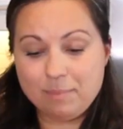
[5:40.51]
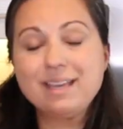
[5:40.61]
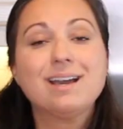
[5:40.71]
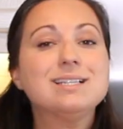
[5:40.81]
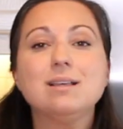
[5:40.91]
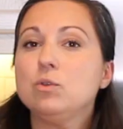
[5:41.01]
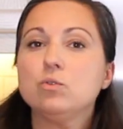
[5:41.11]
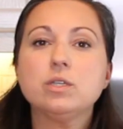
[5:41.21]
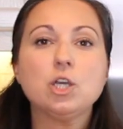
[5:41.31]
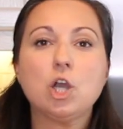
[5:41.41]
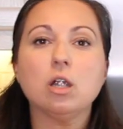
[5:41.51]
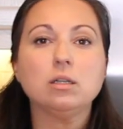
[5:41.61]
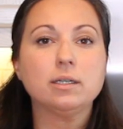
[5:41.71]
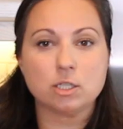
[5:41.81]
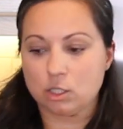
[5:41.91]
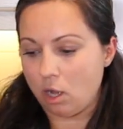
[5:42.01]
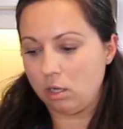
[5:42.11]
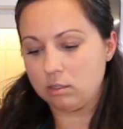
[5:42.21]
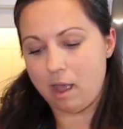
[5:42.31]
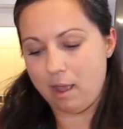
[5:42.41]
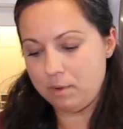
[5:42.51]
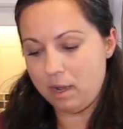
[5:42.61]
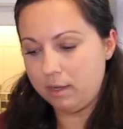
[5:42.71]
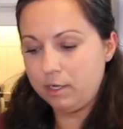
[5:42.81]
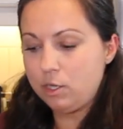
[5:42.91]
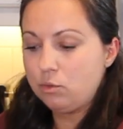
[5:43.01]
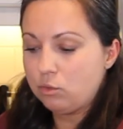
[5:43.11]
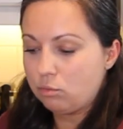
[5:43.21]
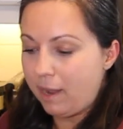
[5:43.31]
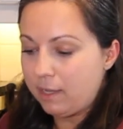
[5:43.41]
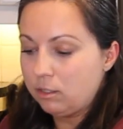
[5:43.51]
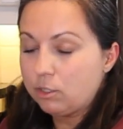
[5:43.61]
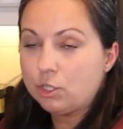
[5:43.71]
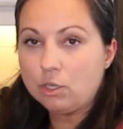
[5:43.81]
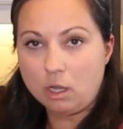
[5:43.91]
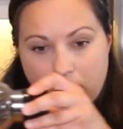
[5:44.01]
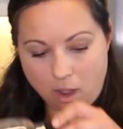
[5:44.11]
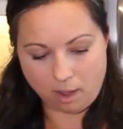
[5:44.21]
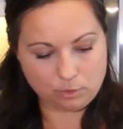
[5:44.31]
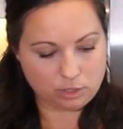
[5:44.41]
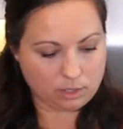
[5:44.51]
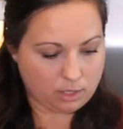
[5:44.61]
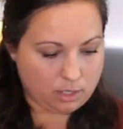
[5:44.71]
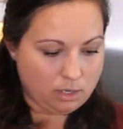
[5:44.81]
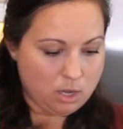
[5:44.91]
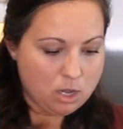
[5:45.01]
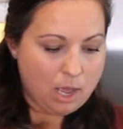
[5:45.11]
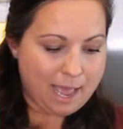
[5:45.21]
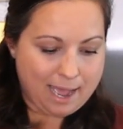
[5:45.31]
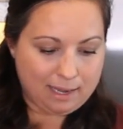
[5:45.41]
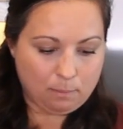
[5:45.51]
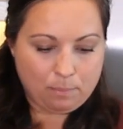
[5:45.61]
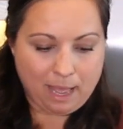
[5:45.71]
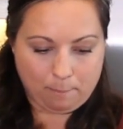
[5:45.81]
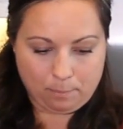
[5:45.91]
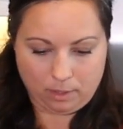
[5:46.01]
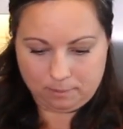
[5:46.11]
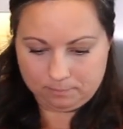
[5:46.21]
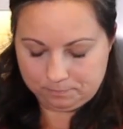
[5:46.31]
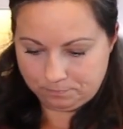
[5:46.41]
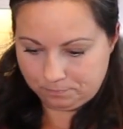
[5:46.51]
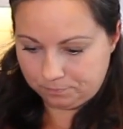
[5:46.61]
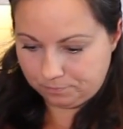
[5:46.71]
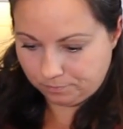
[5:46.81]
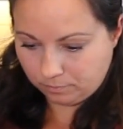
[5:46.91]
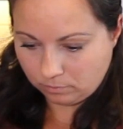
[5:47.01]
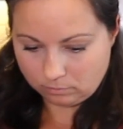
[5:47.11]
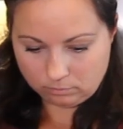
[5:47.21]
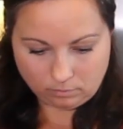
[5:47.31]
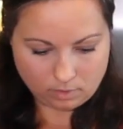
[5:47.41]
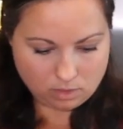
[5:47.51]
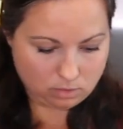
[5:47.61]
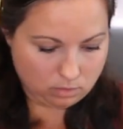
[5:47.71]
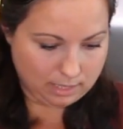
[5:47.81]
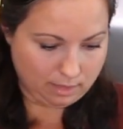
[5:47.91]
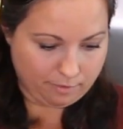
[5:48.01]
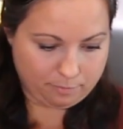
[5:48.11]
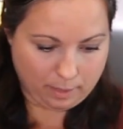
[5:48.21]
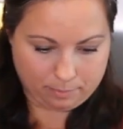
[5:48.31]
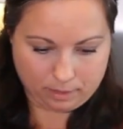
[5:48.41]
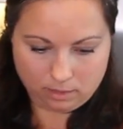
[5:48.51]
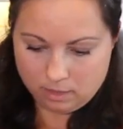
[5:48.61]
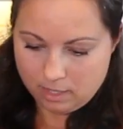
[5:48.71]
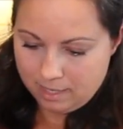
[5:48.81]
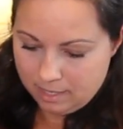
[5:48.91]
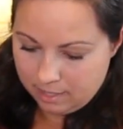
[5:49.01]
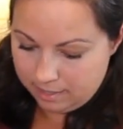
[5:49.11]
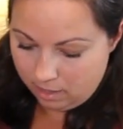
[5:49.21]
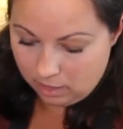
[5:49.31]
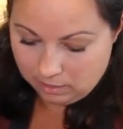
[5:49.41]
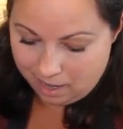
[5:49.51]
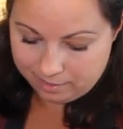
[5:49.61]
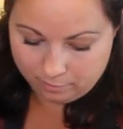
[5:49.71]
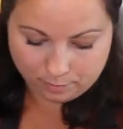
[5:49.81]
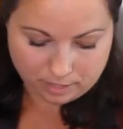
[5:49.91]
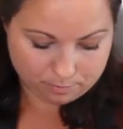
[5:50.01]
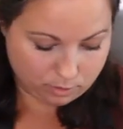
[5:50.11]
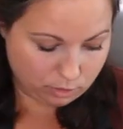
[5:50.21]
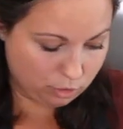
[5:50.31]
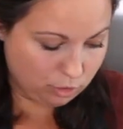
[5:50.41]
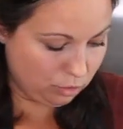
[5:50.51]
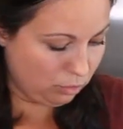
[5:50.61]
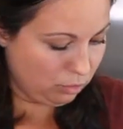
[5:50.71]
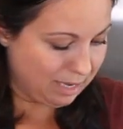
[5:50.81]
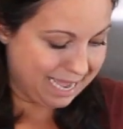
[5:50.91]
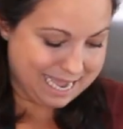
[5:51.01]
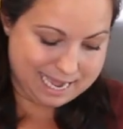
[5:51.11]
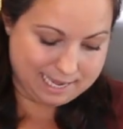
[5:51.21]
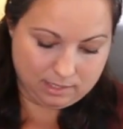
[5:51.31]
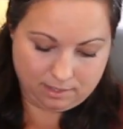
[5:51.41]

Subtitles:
because I'm using garlic salt, I'm not going to use regular salt. I'm just going to add pepper. Oh, I love pepper. Now, a lot of people do add